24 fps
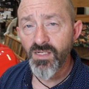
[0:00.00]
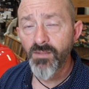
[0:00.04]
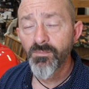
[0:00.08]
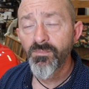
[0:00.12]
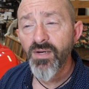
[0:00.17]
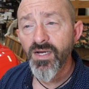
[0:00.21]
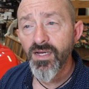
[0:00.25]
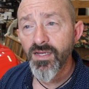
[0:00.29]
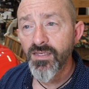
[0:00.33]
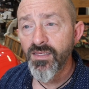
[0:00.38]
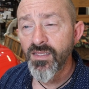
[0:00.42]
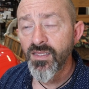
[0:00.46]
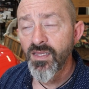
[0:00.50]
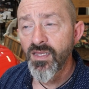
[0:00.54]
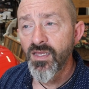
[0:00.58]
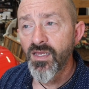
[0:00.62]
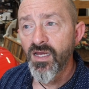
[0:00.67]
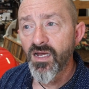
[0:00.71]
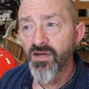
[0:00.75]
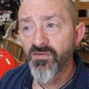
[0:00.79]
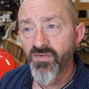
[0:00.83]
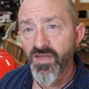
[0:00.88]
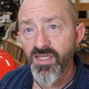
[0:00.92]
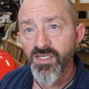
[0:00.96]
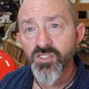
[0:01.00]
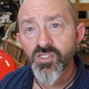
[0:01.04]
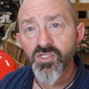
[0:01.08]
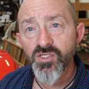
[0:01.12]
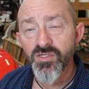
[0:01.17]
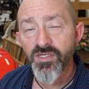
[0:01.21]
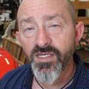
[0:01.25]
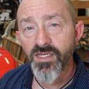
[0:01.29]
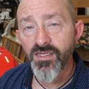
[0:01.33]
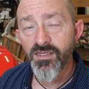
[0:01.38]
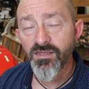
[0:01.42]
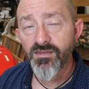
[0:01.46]
But
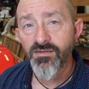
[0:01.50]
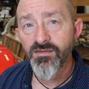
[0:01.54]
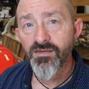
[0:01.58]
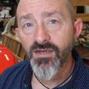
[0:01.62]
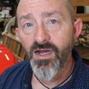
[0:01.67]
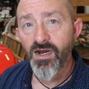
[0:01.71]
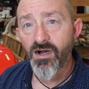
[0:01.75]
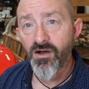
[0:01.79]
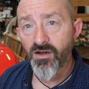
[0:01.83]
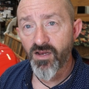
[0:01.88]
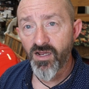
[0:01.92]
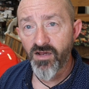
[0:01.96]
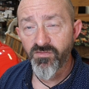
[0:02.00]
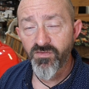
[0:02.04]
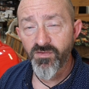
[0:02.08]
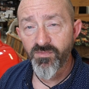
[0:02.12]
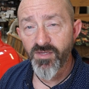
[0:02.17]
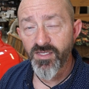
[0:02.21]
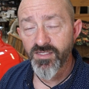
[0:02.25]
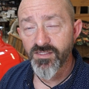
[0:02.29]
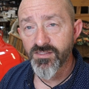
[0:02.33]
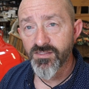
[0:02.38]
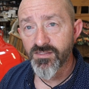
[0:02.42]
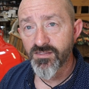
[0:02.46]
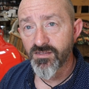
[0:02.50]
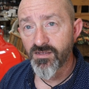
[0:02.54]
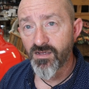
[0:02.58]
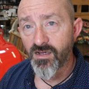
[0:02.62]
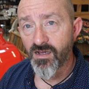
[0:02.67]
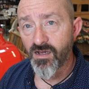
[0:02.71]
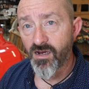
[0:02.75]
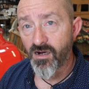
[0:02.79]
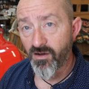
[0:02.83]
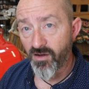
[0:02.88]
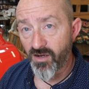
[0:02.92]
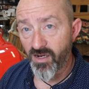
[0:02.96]
eventually, our governments
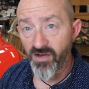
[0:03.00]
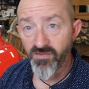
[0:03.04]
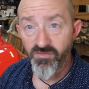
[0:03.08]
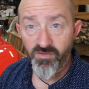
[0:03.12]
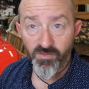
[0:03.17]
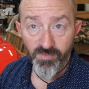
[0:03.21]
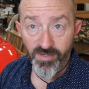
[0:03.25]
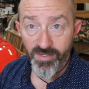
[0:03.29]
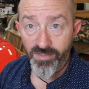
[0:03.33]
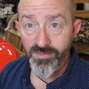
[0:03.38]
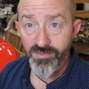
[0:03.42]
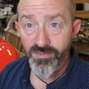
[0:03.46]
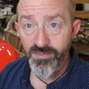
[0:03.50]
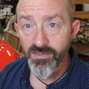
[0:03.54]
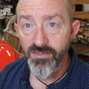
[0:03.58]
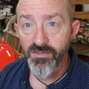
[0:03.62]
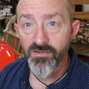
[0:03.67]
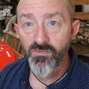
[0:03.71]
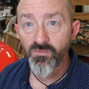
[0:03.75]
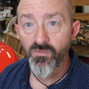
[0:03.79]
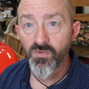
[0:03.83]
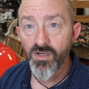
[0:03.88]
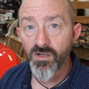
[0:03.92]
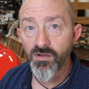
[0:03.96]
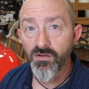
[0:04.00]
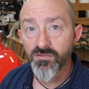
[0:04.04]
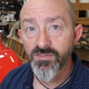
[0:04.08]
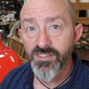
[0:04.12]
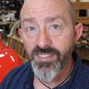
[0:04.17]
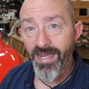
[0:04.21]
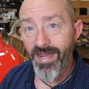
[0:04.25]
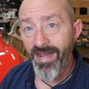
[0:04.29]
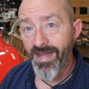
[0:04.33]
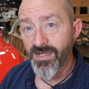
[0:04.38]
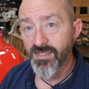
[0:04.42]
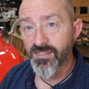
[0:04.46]
our government will
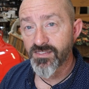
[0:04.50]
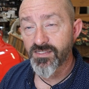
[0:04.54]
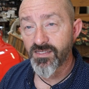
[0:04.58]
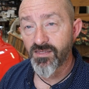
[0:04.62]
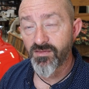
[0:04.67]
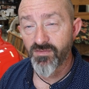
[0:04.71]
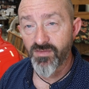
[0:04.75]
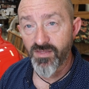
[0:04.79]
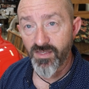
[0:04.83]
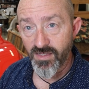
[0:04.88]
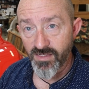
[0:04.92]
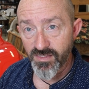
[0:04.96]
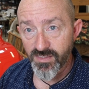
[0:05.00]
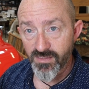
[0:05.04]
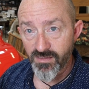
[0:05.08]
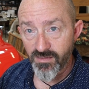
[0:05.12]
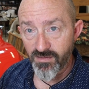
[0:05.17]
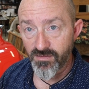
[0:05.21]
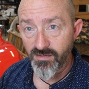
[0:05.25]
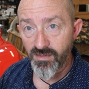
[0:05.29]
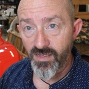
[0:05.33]
tax this